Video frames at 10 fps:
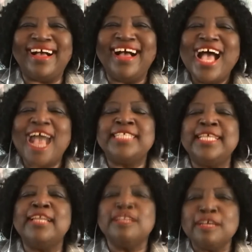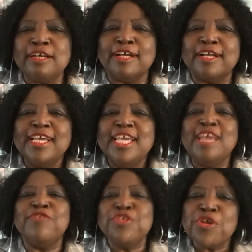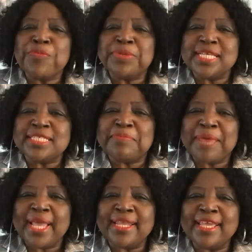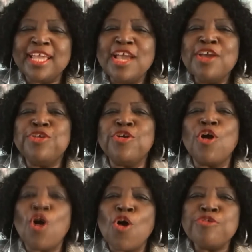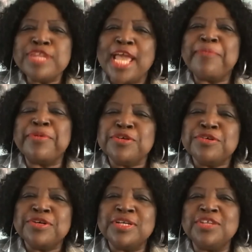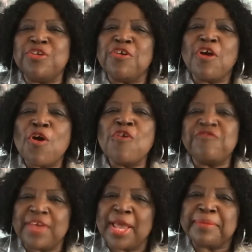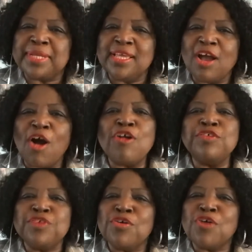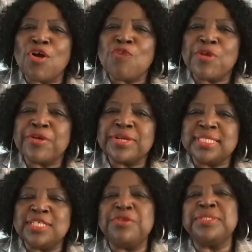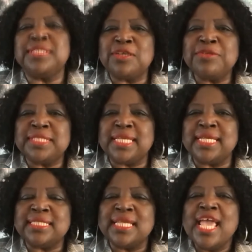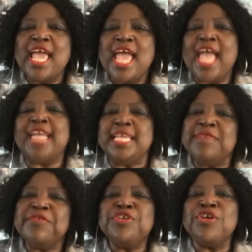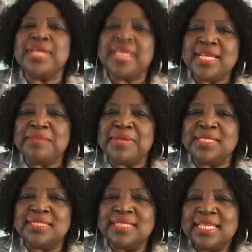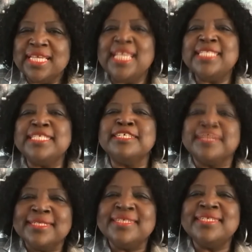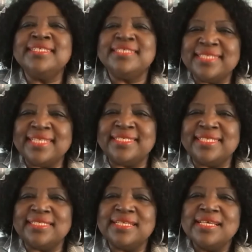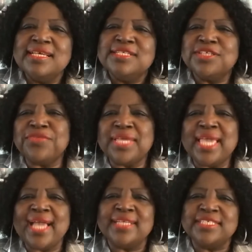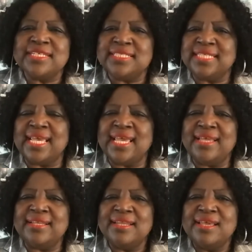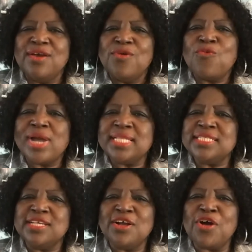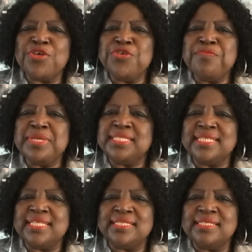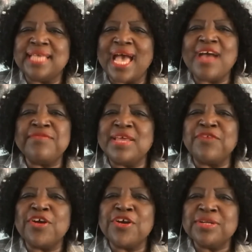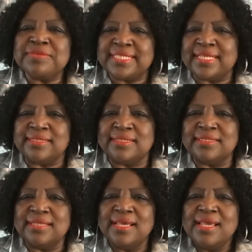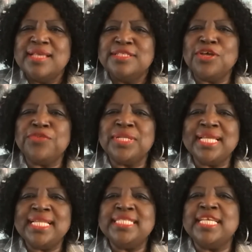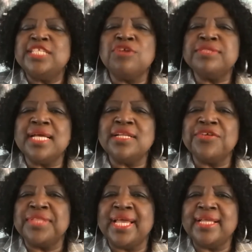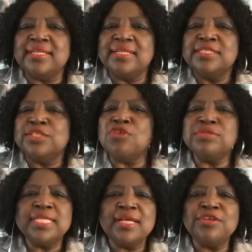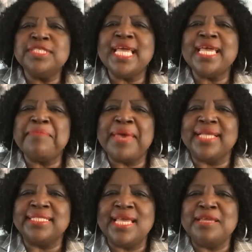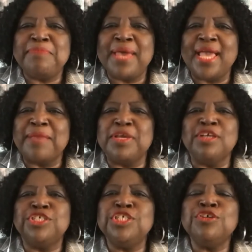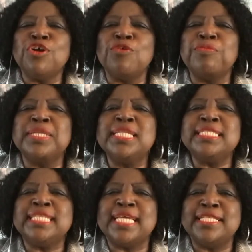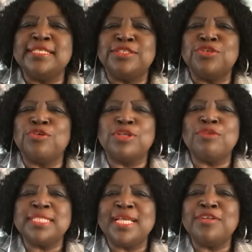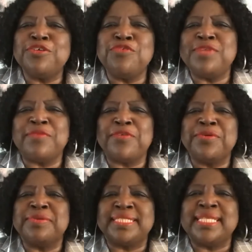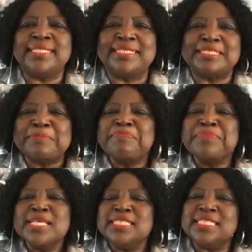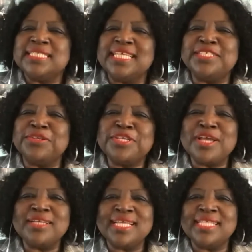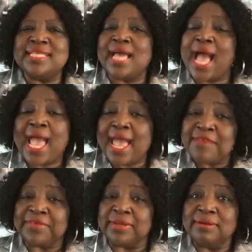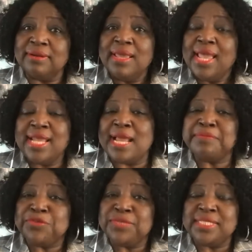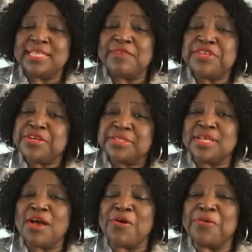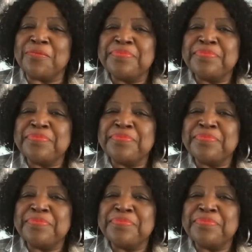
I said, "Look, if you're participating, your whole neighborhood, your whole family, all of your co-workers, your associates, and even your enemies, it's a good census." So the cashier said, "Why did she call you Miss Census? I've never heard of census." So the lady said, "Don't tell her that. Don't tell her, take it back, because she'll go ballistic in this store. Don't tell her you've never heard of census." So the young lady said, "I haven't, and I'm 27 years old."